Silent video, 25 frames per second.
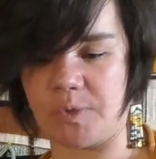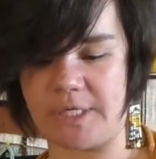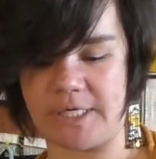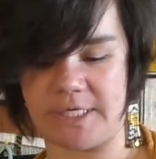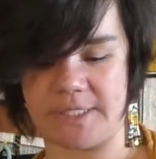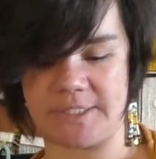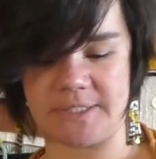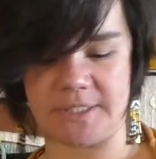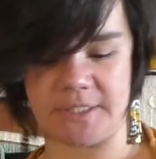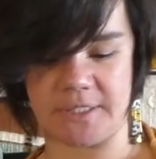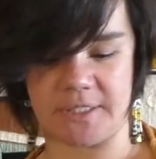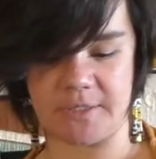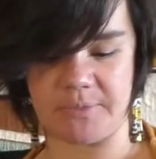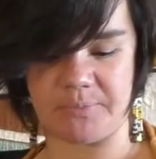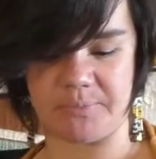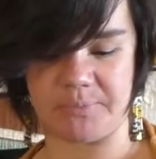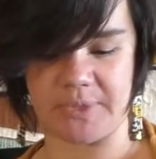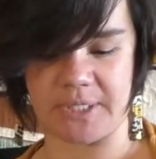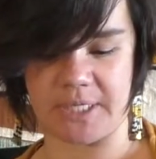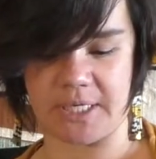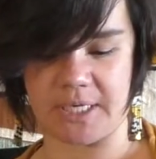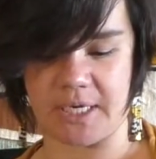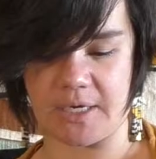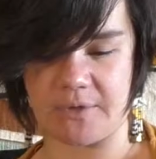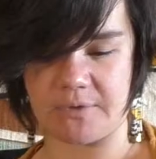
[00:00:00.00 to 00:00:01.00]
easy to
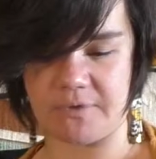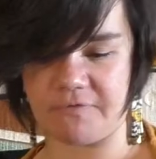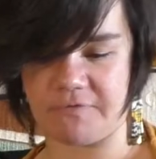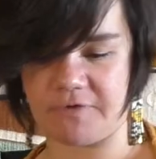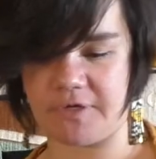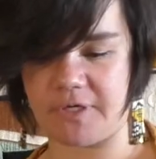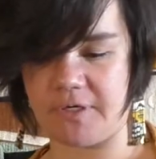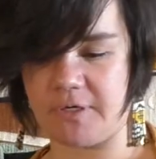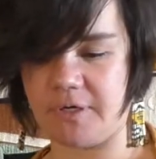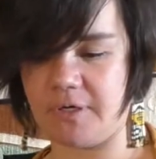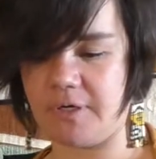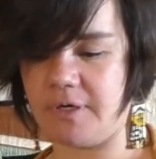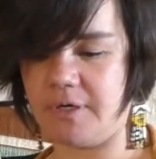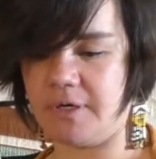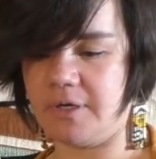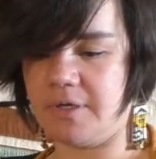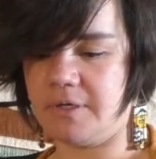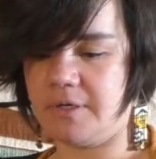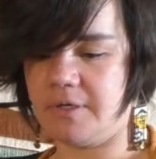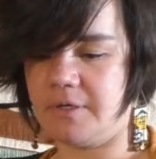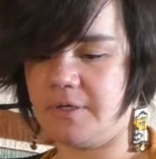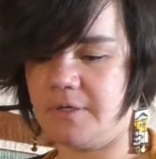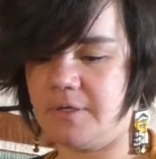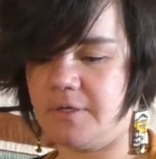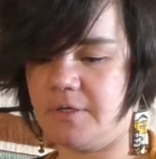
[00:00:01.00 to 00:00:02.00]
pick out of here.
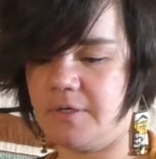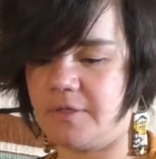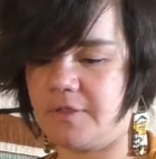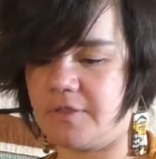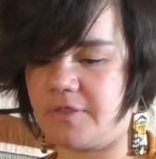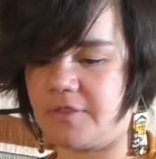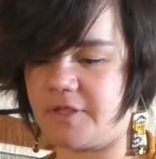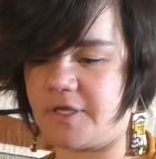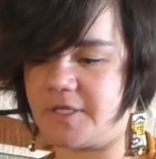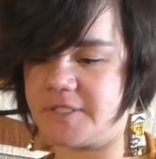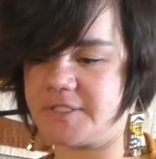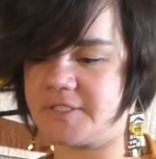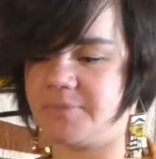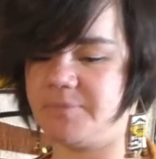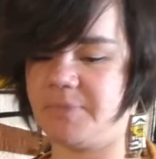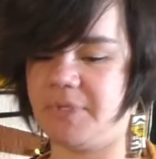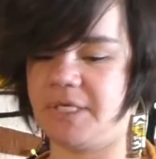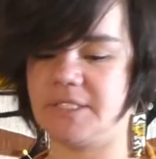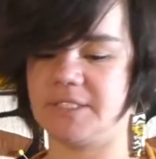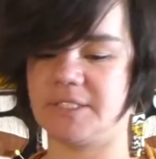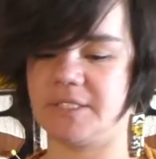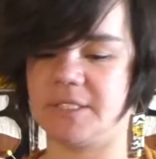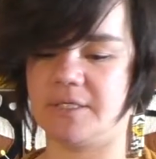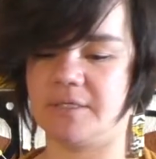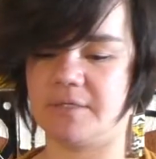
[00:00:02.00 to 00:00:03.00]
That's
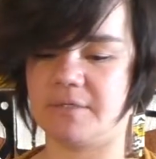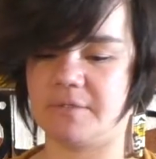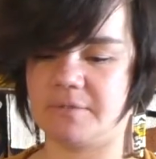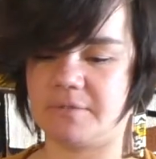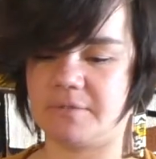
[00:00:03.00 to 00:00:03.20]
amazing.